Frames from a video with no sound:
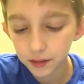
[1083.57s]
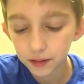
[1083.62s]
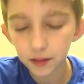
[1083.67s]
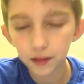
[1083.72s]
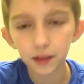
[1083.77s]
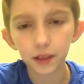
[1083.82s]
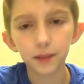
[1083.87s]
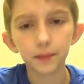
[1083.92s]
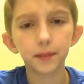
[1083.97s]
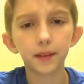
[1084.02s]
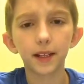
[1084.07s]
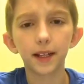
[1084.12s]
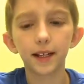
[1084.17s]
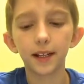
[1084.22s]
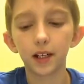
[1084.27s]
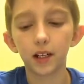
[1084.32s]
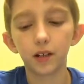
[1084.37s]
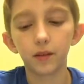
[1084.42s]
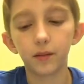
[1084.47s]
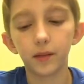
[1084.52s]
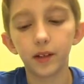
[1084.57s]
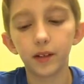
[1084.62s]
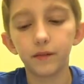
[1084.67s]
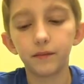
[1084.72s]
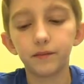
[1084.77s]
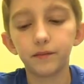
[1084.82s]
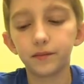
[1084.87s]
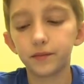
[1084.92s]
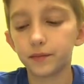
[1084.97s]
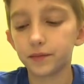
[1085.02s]
Not really pliers.
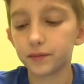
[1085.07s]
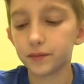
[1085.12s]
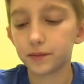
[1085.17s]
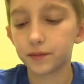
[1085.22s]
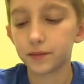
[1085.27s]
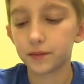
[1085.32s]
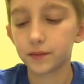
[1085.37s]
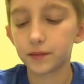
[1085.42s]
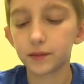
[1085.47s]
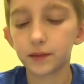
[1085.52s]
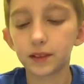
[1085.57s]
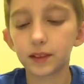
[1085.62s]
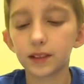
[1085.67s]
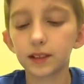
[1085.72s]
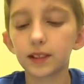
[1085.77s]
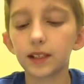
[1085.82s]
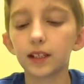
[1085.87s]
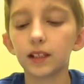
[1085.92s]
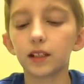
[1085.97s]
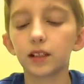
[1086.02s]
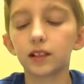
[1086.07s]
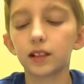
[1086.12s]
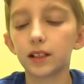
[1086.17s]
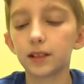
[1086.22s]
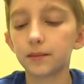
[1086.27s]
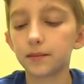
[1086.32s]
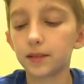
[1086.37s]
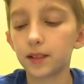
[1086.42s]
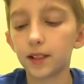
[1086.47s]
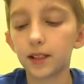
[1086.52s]
They look
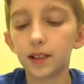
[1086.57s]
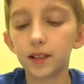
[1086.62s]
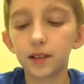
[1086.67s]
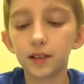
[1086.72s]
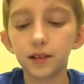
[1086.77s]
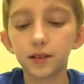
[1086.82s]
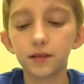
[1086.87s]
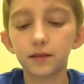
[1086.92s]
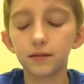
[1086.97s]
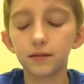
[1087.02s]
like pliers.